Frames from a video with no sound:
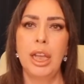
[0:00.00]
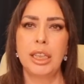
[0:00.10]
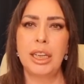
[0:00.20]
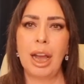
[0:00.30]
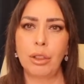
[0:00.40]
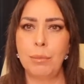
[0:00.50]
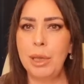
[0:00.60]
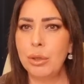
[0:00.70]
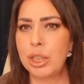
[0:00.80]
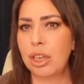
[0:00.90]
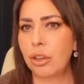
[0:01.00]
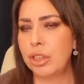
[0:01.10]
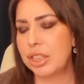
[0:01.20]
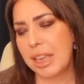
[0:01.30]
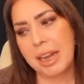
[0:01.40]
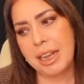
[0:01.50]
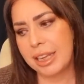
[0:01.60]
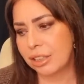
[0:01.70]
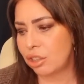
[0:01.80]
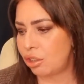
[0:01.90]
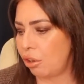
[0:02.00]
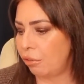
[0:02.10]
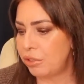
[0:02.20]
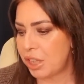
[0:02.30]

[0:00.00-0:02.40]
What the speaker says: you know, the music on the telly and stuff.